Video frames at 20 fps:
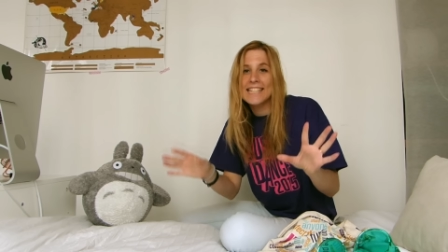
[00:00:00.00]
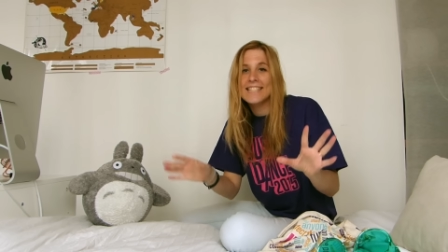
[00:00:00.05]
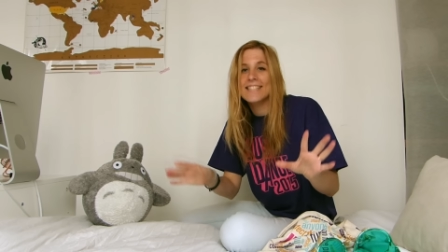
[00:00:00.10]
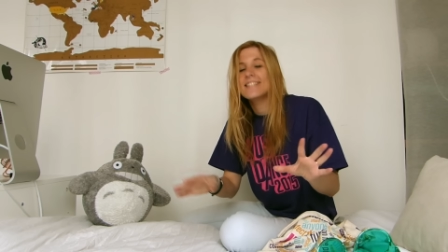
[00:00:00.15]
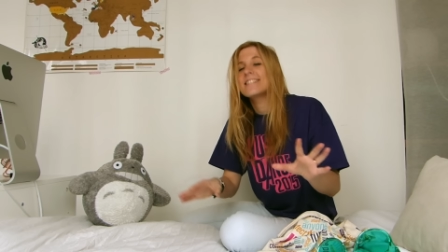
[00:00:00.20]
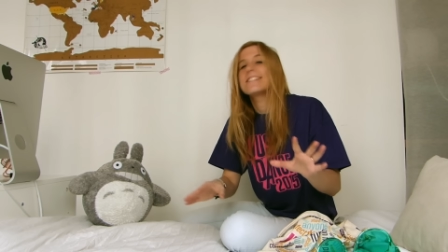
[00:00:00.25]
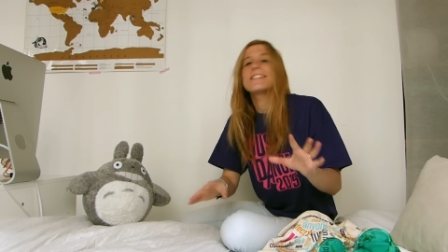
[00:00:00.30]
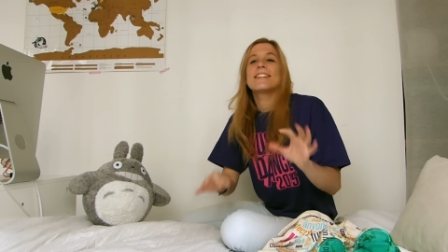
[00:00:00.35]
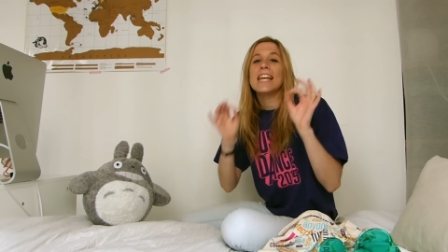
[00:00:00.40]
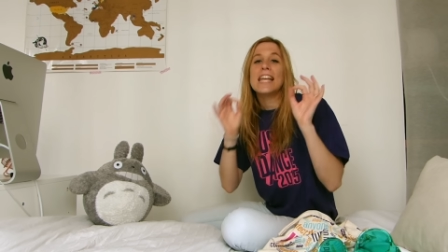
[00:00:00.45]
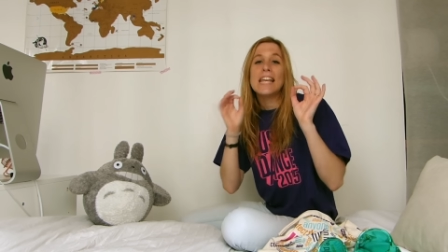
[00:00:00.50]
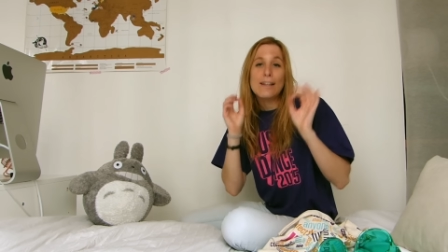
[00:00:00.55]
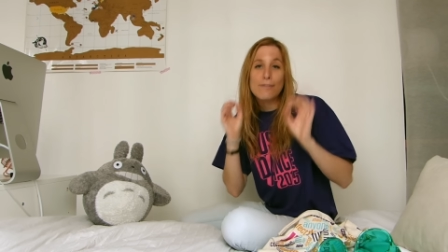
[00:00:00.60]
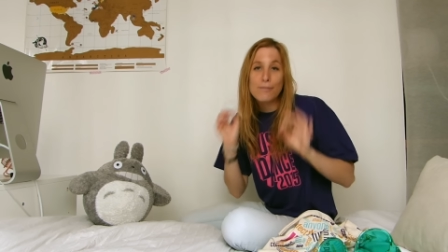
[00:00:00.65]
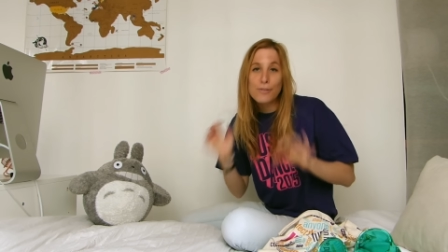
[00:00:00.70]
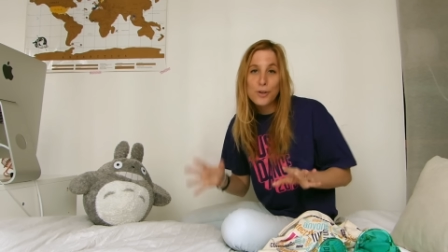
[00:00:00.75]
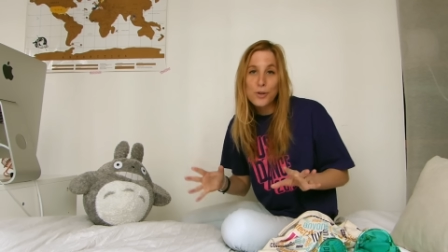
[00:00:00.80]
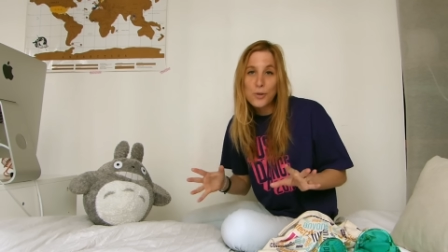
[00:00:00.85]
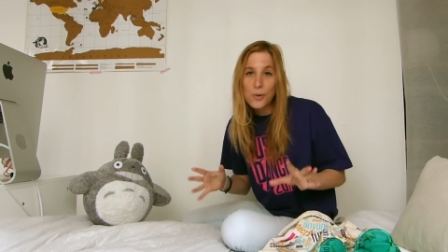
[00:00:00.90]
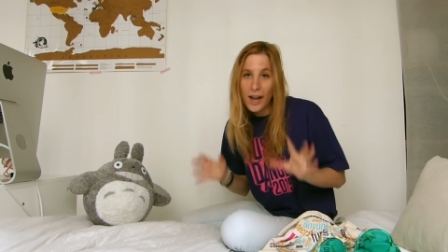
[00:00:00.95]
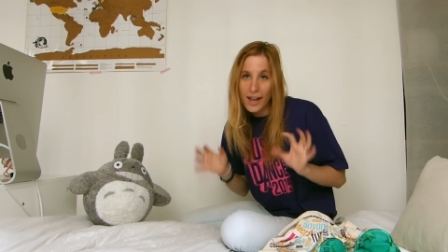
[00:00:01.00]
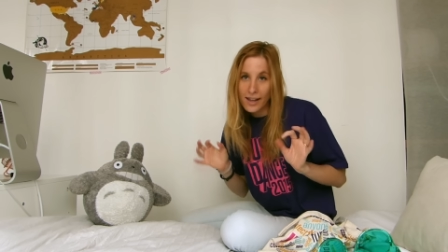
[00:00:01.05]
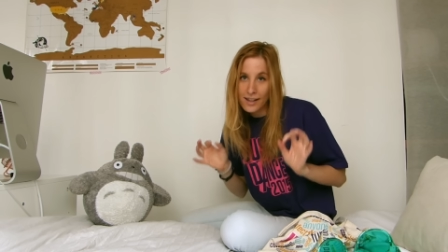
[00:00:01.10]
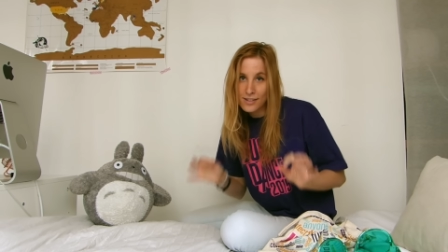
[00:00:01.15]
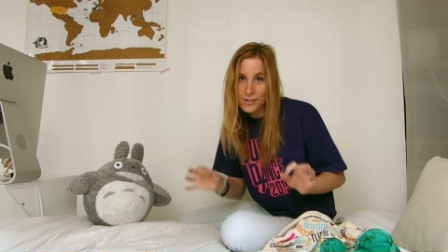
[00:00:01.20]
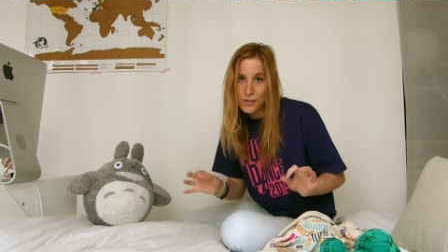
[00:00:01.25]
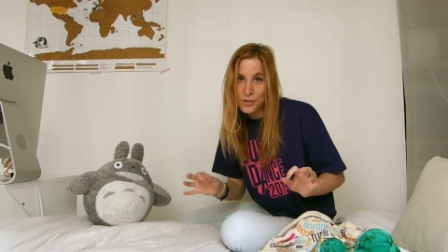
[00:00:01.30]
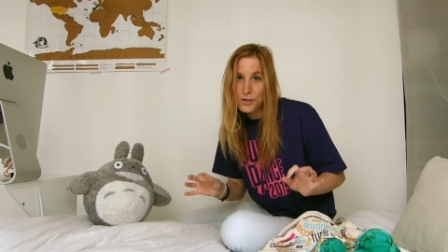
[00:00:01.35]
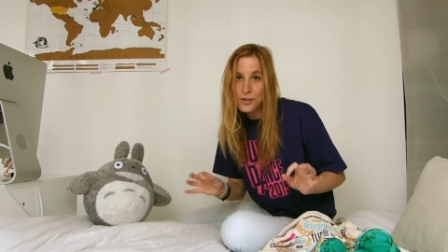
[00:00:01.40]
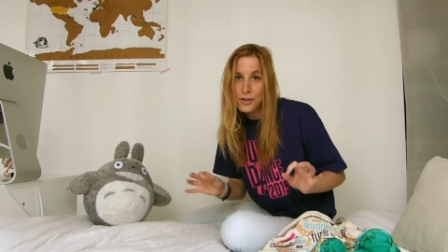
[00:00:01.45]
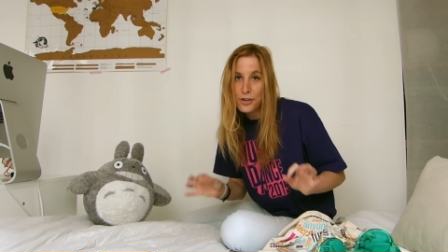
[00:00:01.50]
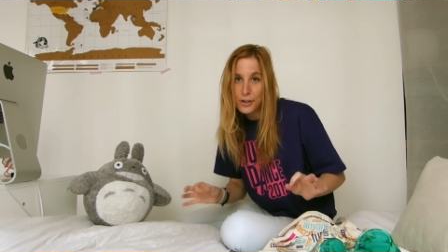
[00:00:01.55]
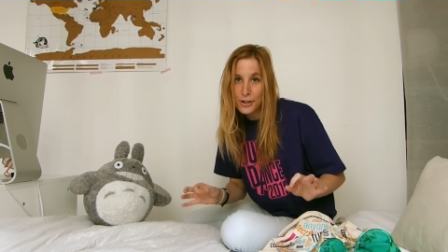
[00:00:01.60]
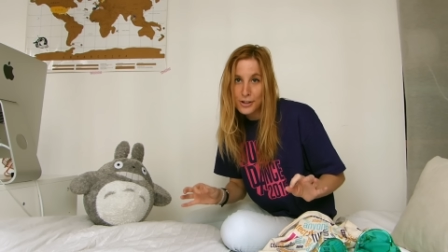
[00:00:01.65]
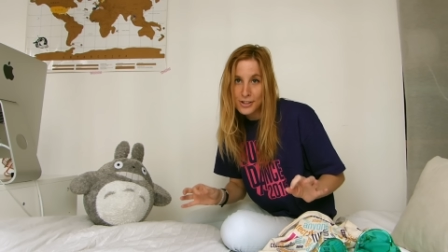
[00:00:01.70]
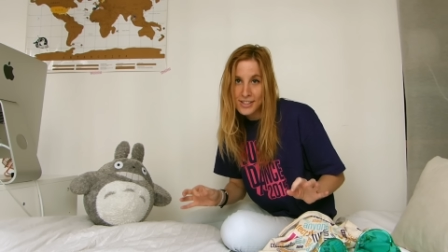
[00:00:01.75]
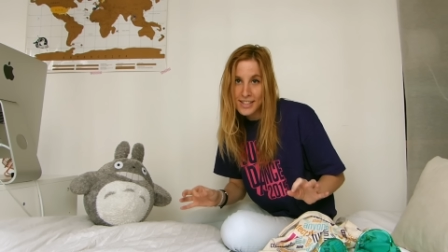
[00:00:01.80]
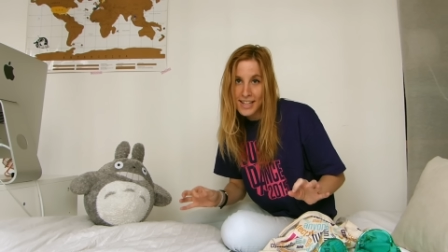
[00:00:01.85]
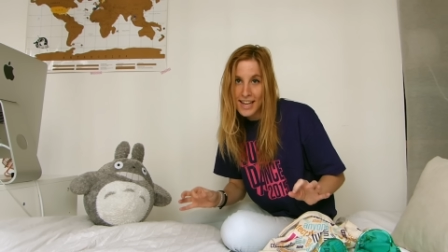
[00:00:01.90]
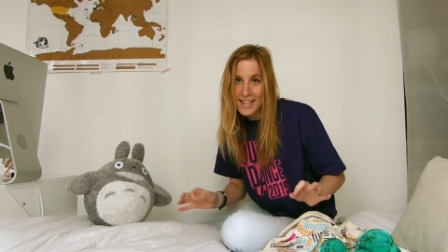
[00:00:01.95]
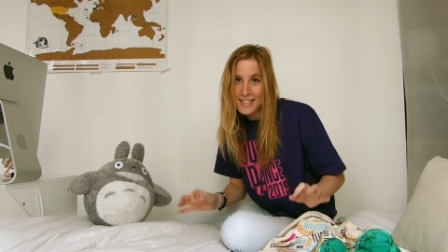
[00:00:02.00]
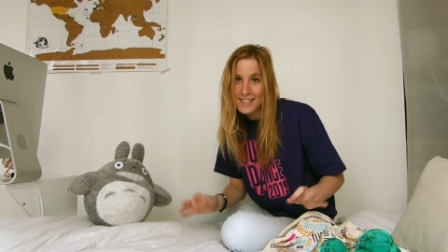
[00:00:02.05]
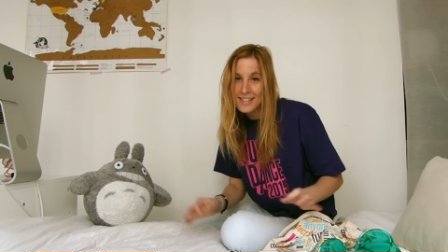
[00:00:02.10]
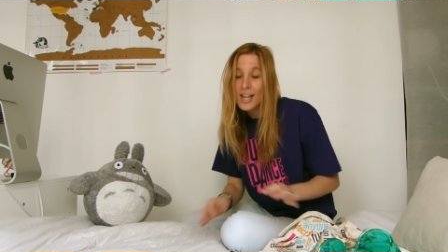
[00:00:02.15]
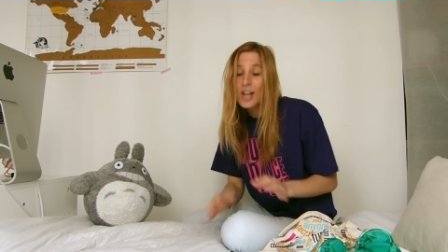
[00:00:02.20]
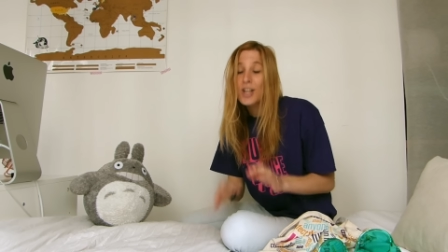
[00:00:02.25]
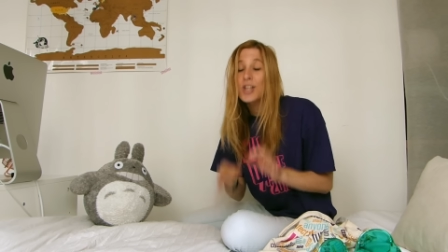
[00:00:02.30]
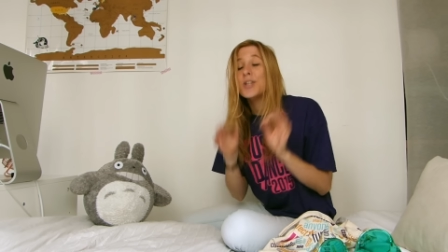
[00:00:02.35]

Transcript: is, if you enter the contest,